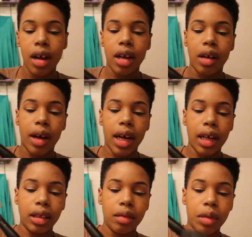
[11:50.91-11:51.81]
Now I
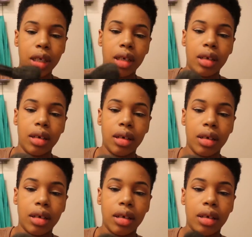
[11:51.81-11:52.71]
have to be
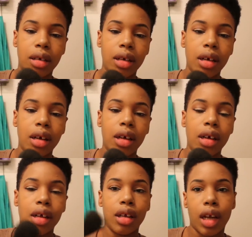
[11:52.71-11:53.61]

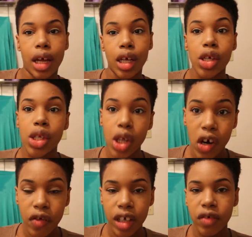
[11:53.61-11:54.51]
like
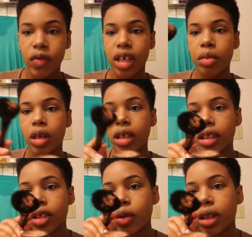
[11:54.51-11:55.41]
conservative with it because,
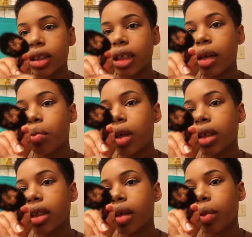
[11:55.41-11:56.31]
as you can see, it
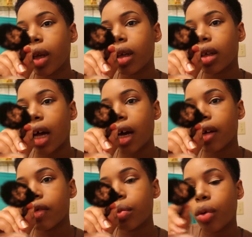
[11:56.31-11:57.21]
picks up a lot
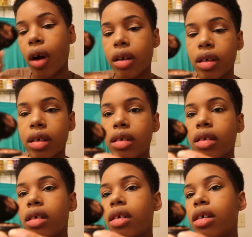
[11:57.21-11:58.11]
of the product,
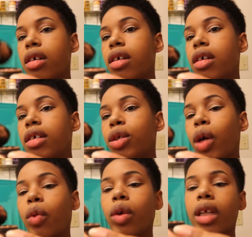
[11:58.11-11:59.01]
so
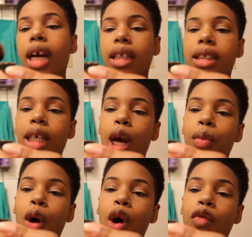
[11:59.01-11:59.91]
I really have to
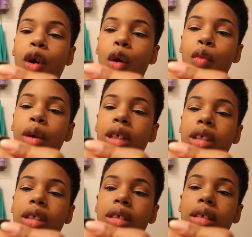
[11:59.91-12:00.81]
tap off a whole bunch
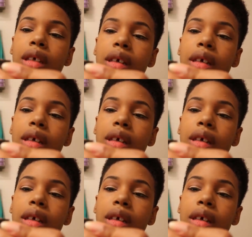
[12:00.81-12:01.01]
of this.